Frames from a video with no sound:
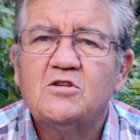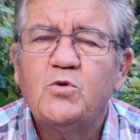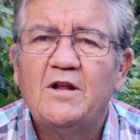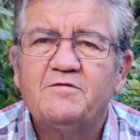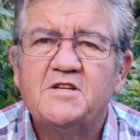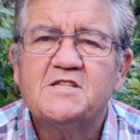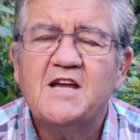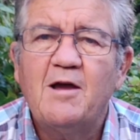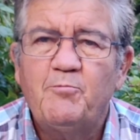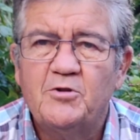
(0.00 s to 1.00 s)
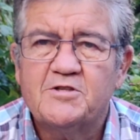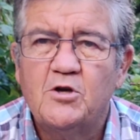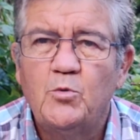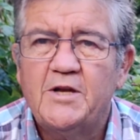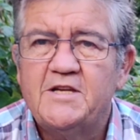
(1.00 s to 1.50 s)
12 disciples
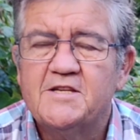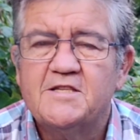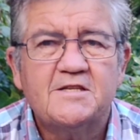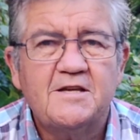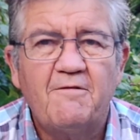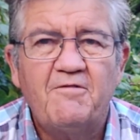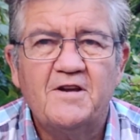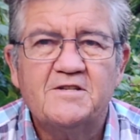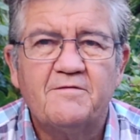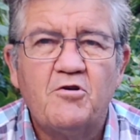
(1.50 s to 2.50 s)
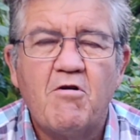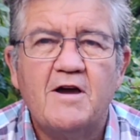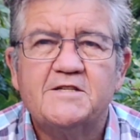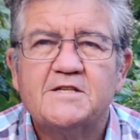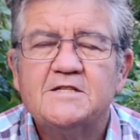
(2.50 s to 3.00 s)
who witnessed the sufferings of
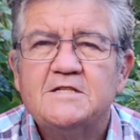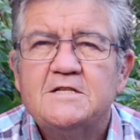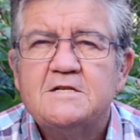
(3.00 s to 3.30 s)
Christ.